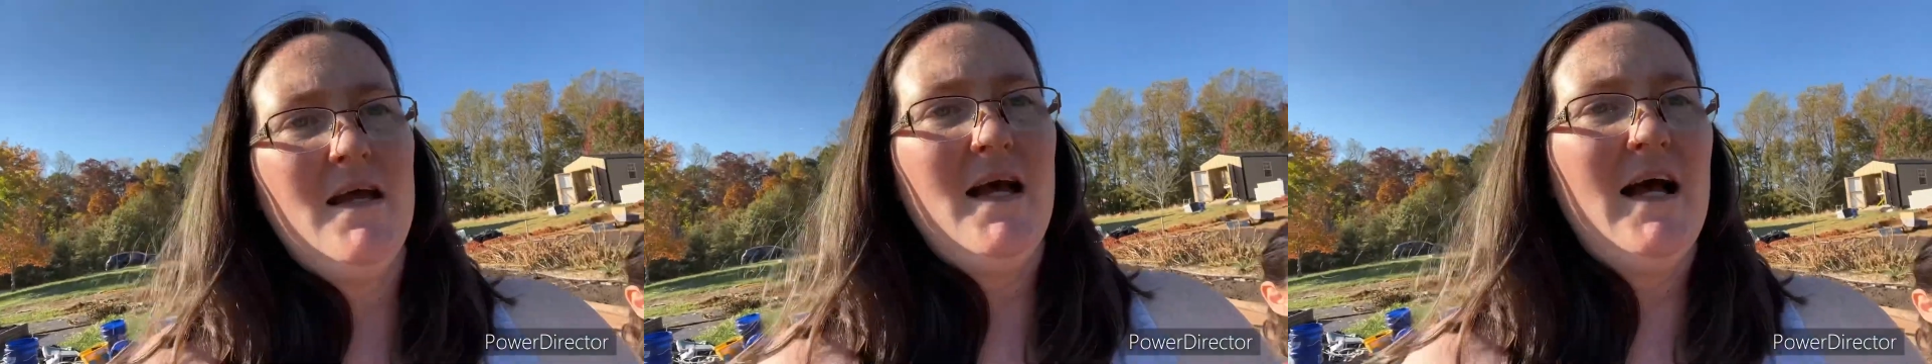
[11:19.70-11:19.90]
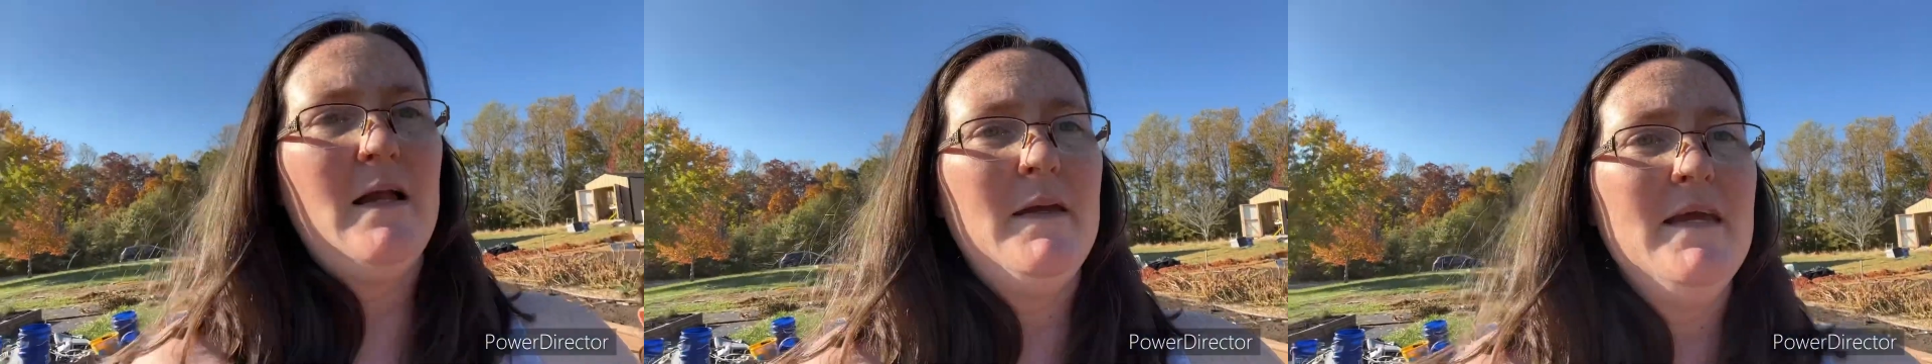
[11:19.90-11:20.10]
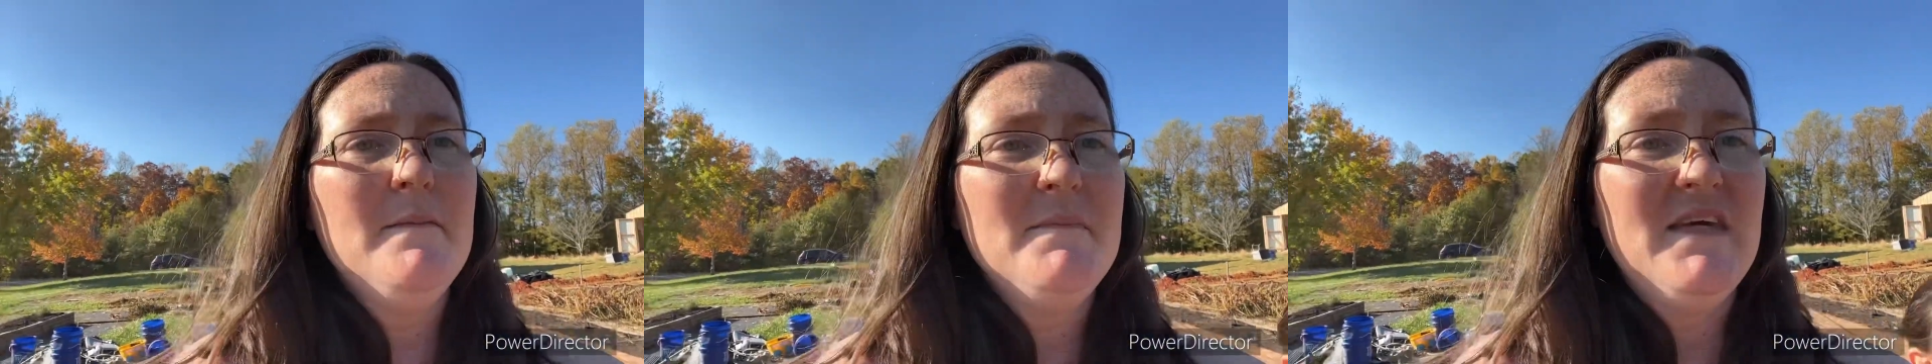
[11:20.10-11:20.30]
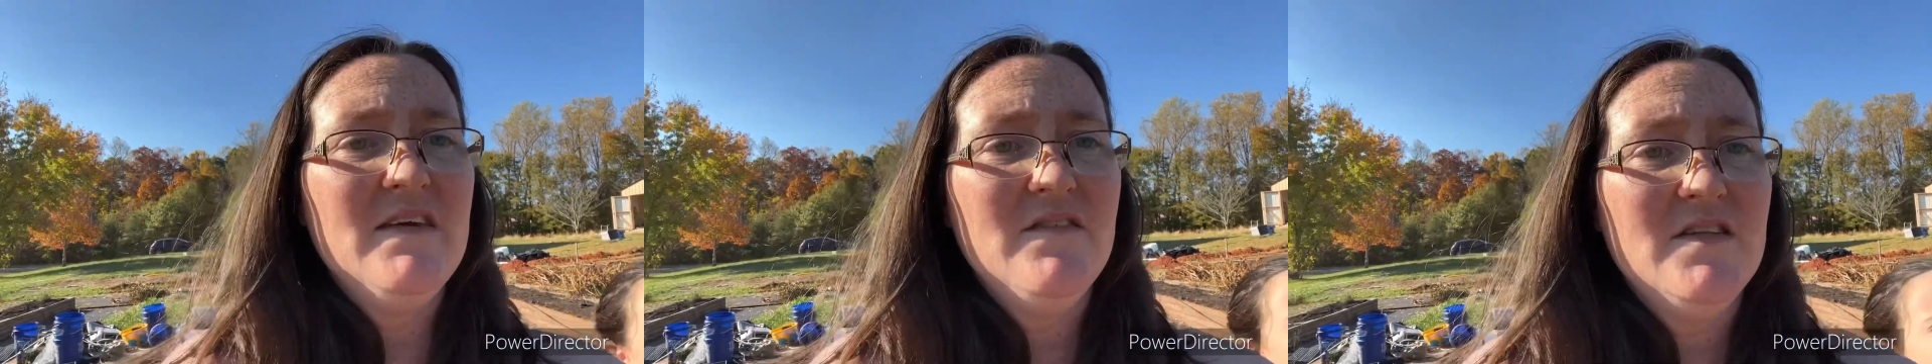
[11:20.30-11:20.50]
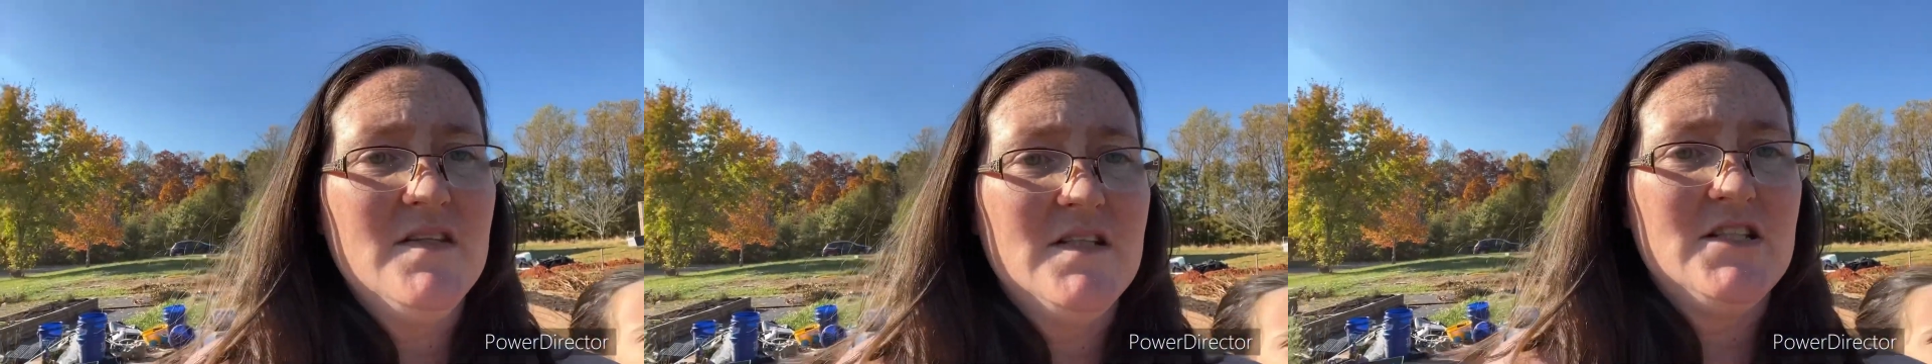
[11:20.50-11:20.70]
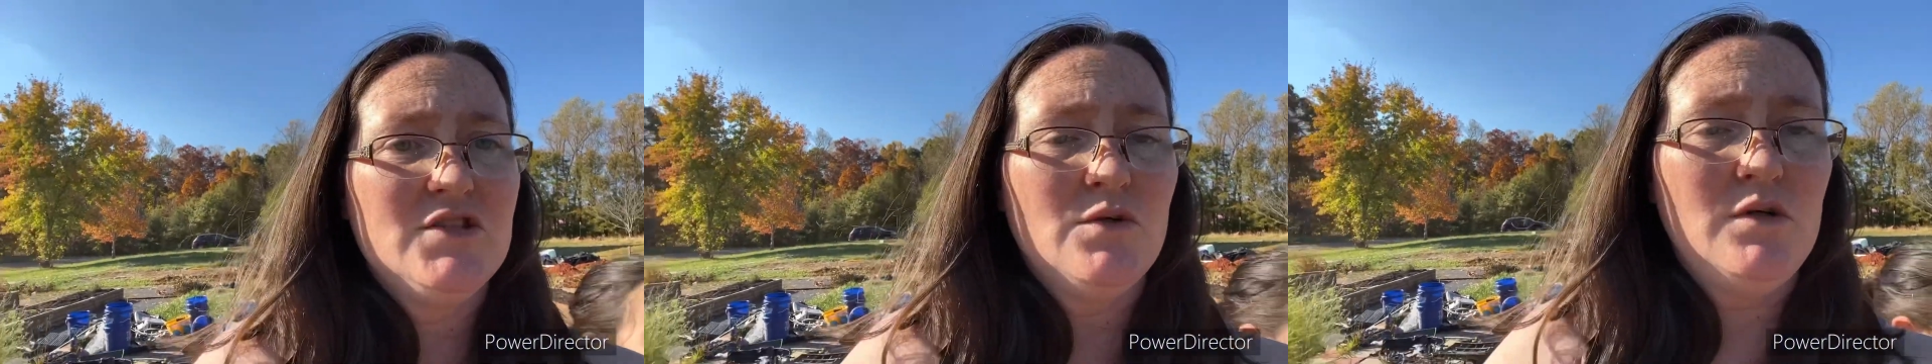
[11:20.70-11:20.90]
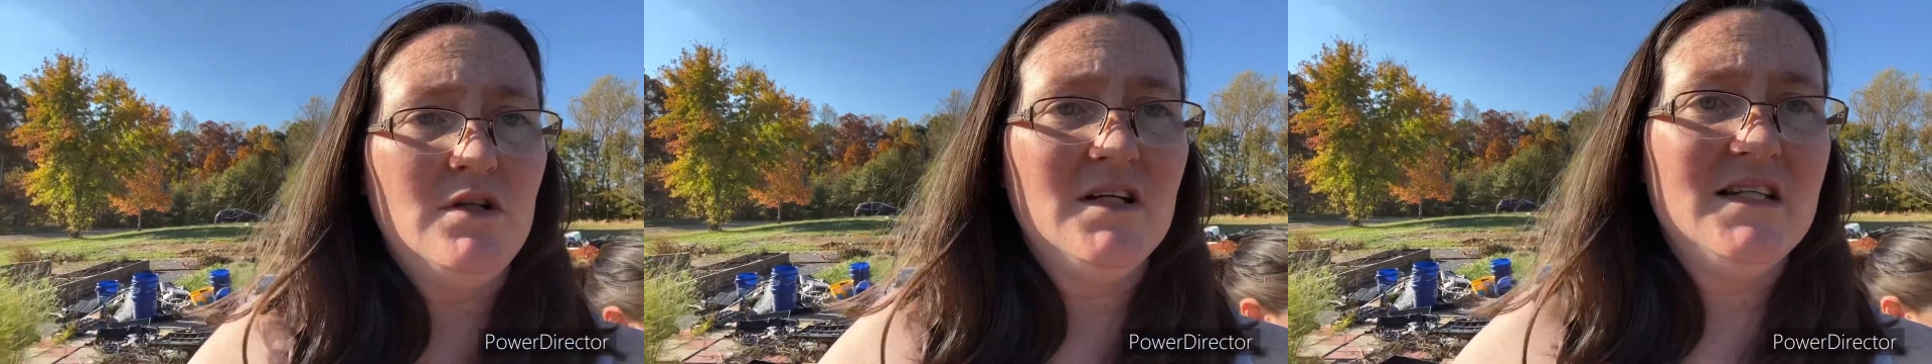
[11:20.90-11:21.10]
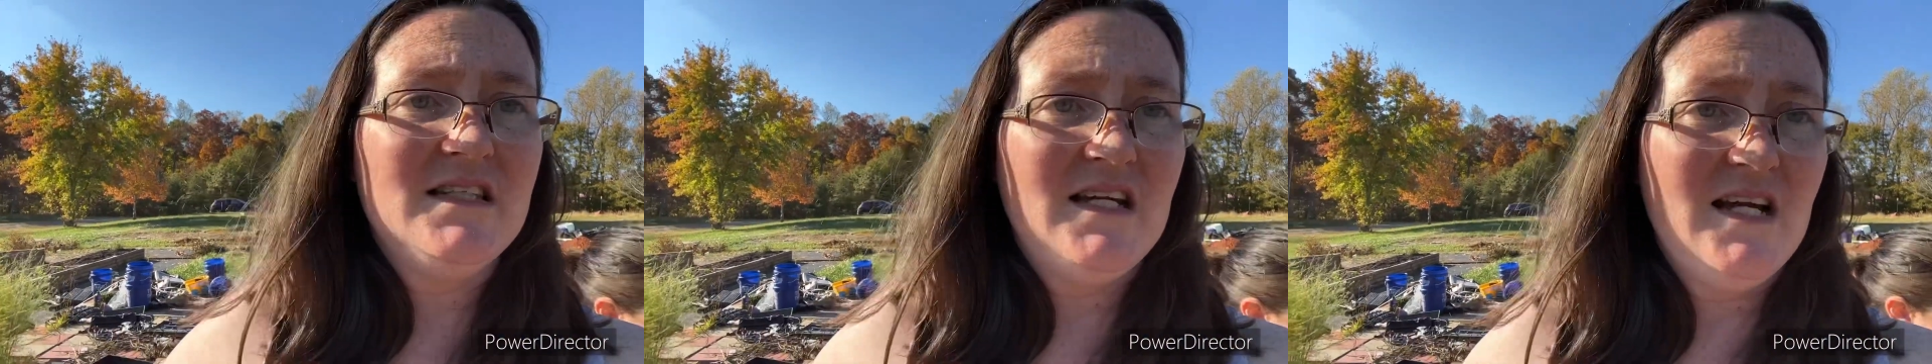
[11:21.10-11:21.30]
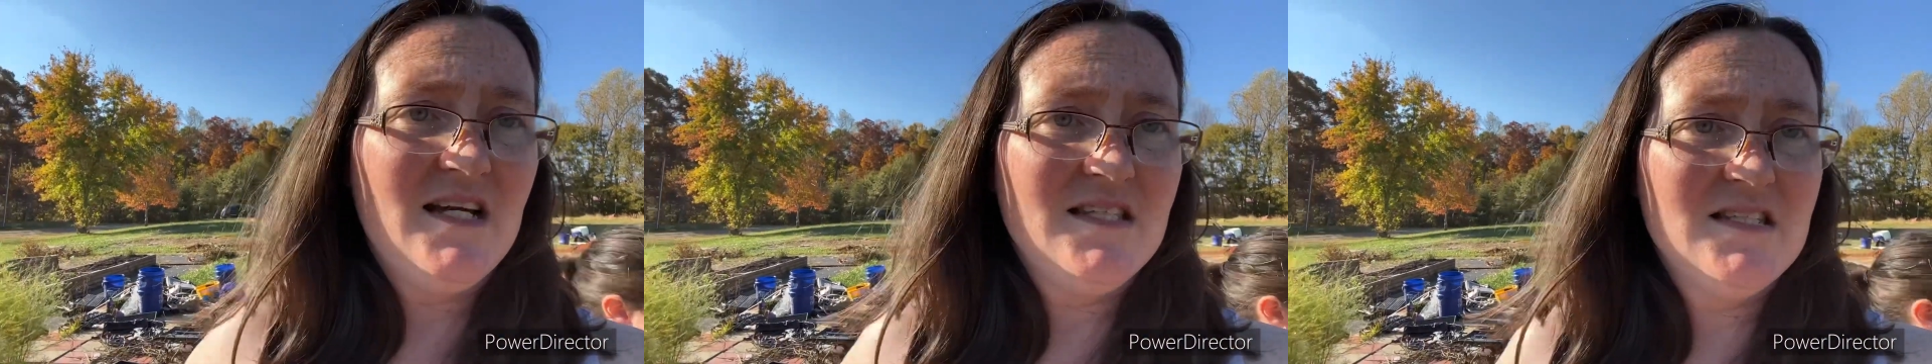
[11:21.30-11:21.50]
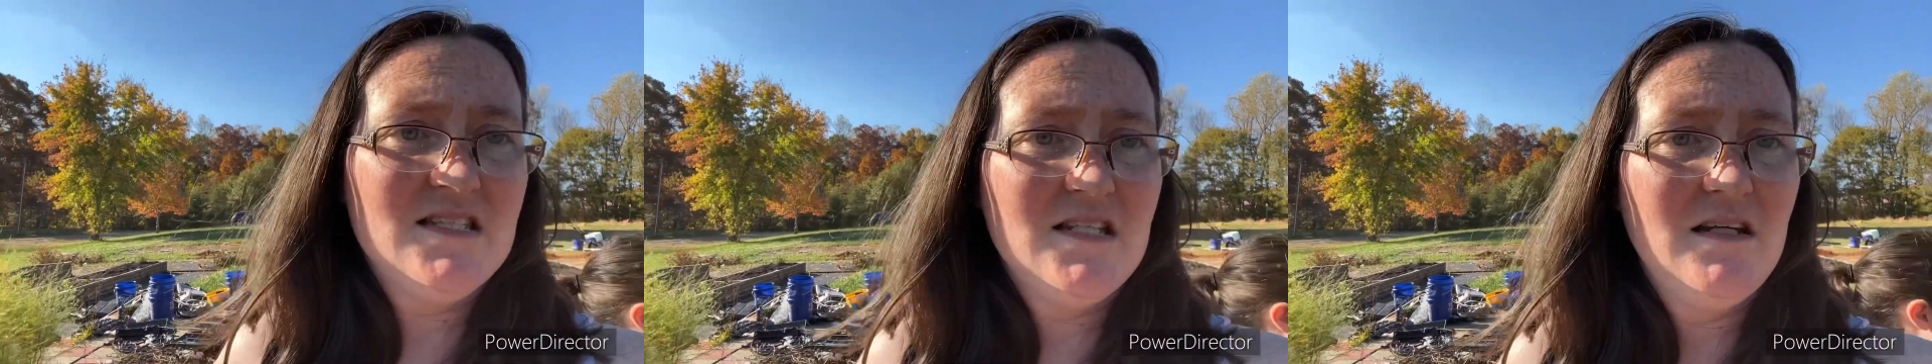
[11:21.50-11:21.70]
I am giving this soil a
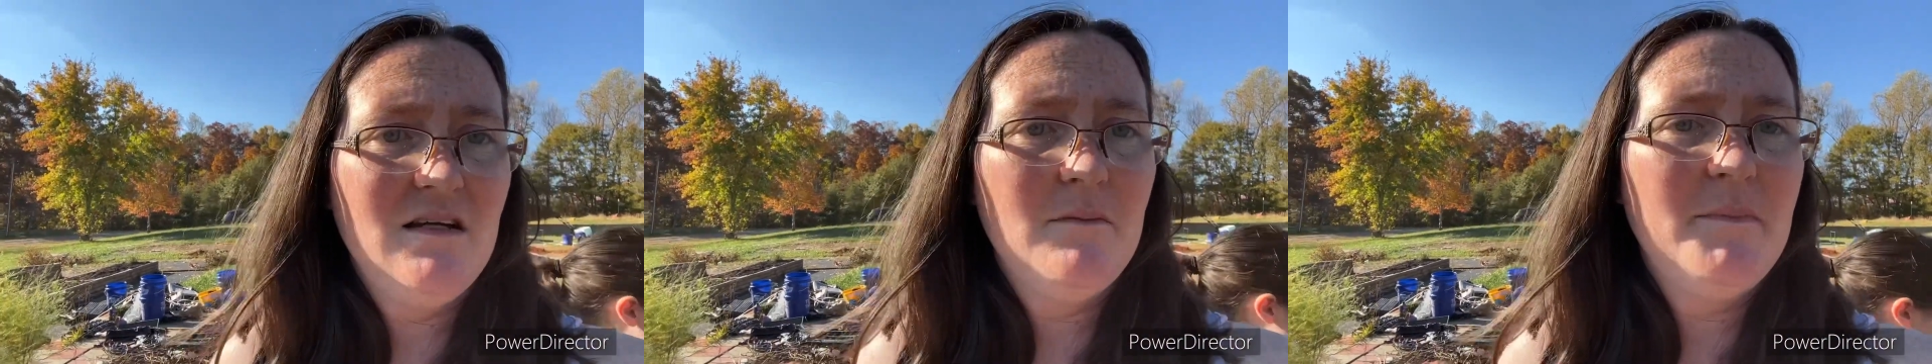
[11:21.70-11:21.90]
test